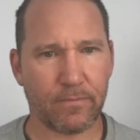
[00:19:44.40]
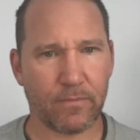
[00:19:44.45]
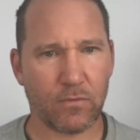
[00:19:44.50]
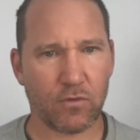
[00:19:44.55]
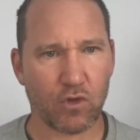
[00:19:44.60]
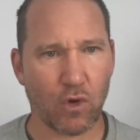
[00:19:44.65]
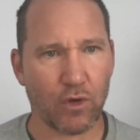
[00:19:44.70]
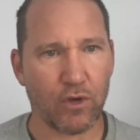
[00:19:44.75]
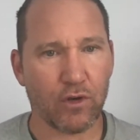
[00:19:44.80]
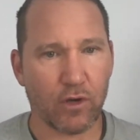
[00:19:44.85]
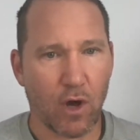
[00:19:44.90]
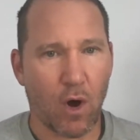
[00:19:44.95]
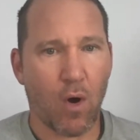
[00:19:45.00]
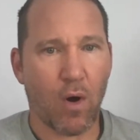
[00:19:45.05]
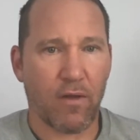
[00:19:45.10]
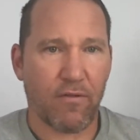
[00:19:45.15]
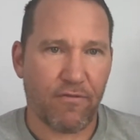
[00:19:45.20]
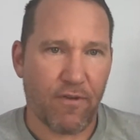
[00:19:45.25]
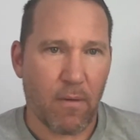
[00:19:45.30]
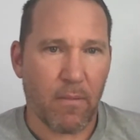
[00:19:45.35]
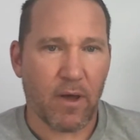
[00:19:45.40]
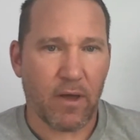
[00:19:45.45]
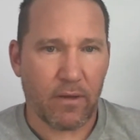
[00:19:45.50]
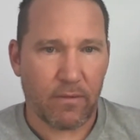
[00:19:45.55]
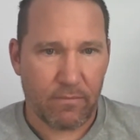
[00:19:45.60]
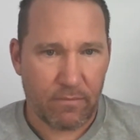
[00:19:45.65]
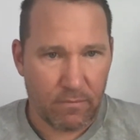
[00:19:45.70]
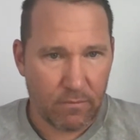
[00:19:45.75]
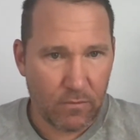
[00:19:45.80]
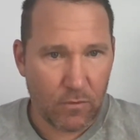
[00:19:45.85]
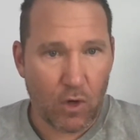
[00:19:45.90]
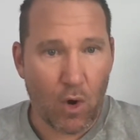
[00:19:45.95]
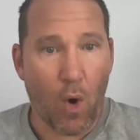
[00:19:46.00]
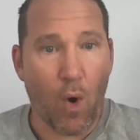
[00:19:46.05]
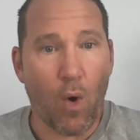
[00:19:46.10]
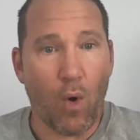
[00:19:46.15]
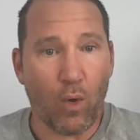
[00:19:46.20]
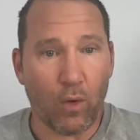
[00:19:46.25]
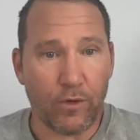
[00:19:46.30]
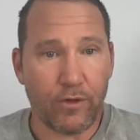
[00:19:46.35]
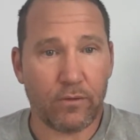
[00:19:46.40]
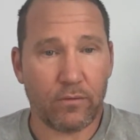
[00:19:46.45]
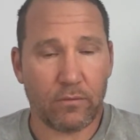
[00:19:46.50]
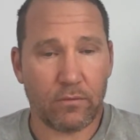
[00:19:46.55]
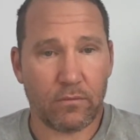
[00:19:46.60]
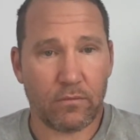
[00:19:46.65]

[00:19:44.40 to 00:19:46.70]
So you're going from a cold,